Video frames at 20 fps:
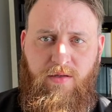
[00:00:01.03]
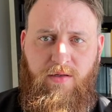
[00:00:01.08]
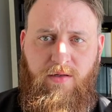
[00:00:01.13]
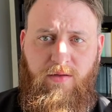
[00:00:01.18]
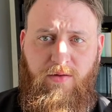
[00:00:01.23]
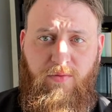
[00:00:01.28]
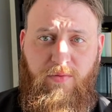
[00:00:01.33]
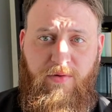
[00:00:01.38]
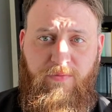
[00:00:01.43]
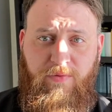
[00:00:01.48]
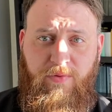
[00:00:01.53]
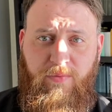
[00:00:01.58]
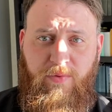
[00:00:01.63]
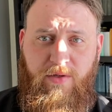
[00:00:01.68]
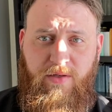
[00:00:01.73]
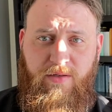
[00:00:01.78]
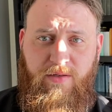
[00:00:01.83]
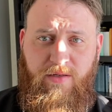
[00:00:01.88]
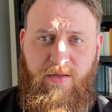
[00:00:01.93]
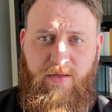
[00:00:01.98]
Hello
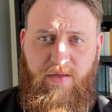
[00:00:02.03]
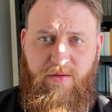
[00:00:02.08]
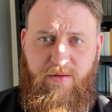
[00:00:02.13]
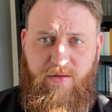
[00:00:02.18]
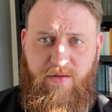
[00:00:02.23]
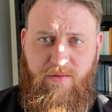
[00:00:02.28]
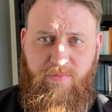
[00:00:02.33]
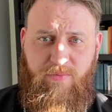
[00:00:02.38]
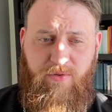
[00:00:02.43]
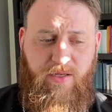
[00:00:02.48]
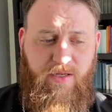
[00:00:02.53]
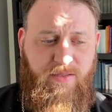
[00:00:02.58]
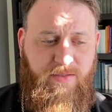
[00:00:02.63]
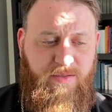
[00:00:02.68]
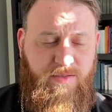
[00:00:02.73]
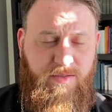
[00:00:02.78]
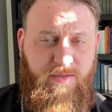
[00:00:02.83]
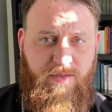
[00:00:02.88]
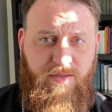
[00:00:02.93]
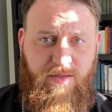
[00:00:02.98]
everyone and God
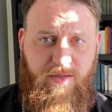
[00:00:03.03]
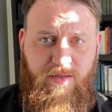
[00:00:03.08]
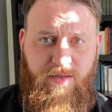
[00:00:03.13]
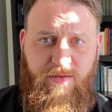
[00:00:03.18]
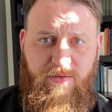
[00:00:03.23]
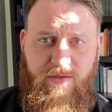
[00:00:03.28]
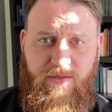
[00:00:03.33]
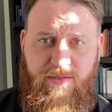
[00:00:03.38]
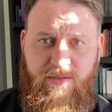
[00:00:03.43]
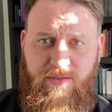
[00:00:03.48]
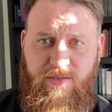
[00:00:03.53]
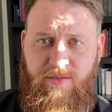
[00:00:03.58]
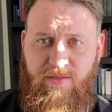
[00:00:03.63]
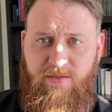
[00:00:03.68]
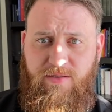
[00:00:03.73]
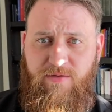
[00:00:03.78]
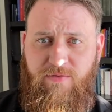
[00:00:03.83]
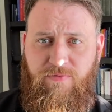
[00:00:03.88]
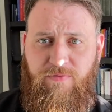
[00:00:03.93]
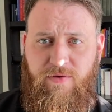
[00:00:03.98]
bless. This
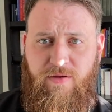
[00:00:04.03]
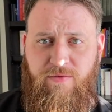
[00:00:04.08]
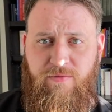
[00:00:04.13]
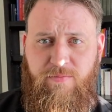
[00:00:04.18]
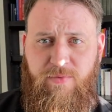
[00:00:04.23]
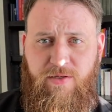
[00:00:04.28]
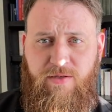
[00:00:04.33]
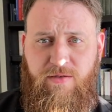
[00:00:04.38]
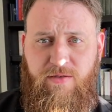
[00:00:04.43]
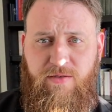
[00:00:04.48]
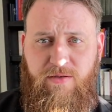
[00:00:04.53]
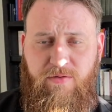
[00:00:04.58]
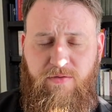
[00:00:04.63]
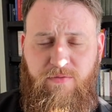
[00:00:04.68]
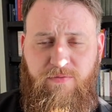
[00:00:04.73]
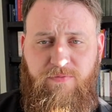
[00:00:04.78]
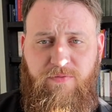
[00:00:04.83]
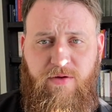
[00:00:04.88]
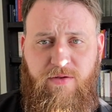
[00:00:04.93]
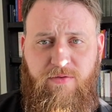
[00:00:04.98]
is Father Mikhail,
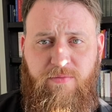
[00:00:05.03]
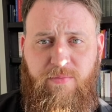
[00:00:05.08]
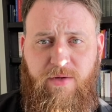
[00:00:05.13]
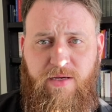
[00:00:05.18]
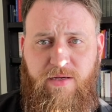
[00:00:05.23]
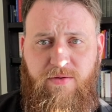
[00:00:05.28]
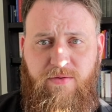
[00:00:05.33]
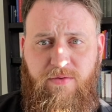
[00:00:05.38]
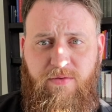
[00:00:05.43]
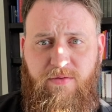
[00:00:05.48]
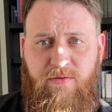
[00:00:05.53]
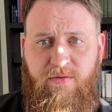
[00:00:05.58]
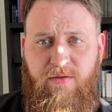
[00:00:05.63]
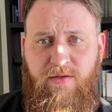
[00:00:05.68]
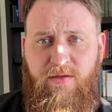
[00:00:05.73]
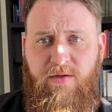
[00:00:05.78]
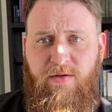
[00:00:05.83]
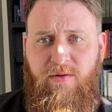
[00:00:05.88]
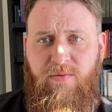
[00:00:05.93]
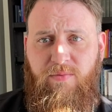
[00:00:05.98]
Father Michael,
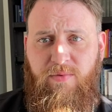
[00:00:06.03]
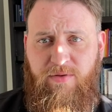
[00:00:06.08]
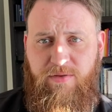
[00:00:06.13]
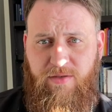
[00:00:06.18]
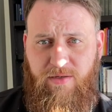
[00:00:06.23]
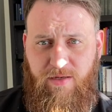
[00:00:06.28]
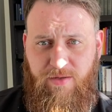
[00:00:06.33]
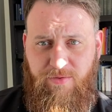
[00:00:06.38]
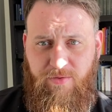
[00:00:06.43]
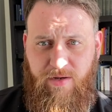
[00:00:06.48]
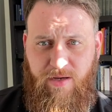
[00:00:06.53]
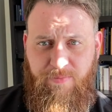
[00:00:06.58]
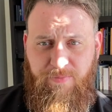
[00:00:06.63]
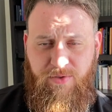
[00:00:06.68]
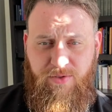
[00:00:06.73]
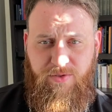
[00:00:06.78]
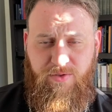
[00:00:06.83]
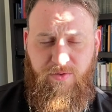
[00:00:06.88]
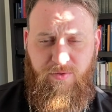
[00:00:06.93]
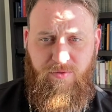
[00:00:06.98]
with another
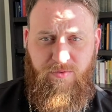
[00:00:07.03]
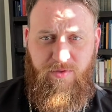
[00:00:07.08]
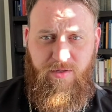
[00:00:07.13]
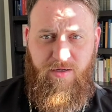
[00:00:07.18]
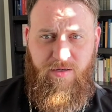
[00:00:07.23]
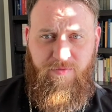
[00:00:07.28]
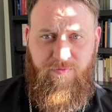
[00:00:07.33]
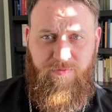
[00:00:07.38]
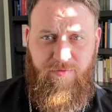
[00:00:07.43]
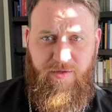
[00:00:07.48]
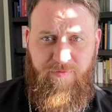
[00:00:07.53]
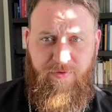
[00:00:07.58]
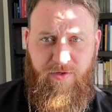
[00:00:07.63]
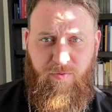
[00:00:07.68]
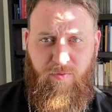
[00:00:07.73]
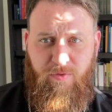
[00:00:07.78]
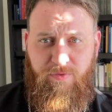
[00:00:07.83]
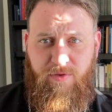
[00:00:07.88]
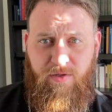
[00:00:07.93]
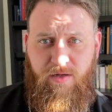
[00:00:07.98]
episode of Living
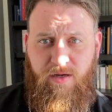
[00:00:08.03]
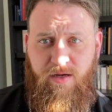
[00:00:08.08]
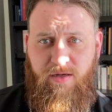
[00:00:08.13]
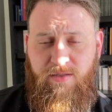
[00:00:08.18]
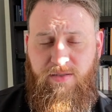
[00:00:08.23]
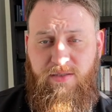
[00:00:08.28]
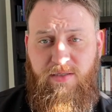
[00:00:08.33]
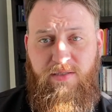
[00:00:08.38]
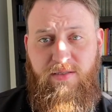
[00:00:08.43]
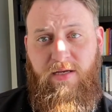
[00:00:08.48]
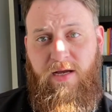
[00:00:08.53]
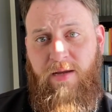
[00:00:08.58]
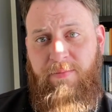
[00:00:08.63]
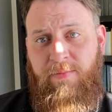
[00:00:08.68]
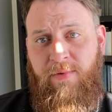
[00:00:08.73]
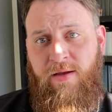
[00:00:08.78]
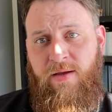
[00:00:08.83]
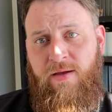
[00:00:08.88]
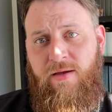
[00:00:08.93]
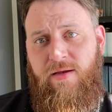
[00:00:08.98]
Orthodox, this
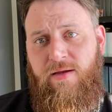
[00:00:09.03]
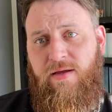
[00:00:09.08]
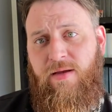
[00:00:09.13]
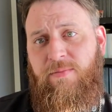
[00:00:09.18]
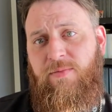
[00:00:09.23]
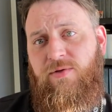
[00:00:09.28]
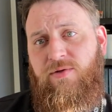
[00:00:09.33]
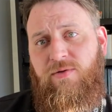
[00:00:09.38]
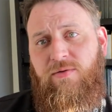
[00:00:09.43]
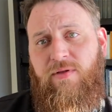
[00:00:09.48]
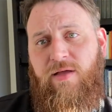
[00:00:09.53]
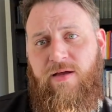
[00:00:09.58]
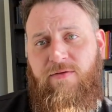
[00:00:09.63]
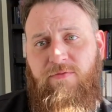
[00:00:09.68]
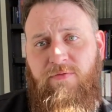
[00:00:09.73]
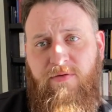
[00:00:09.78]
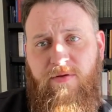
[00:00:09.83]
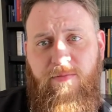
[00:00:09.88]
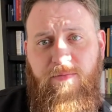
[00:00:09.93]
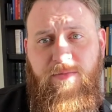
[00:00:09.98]
time coming to you live
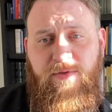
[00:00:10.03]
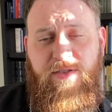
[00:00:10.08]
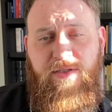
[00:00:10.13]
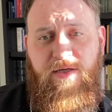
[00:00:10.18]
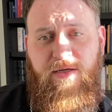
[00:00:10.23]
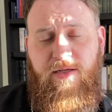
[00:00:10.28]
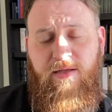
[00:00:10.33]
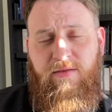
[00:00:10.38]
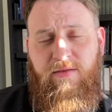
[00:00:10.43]
from sunny